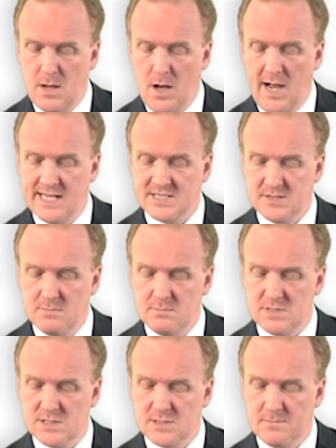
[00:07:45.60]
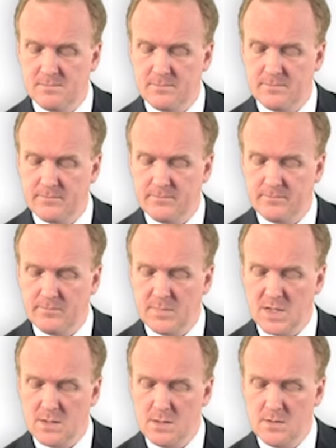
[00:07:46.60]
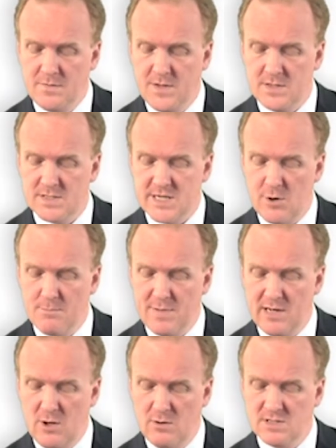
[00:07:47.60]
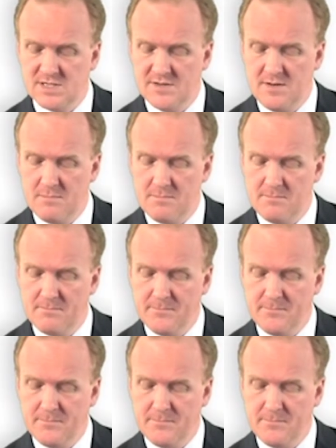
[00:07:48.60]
items that don't belong to them.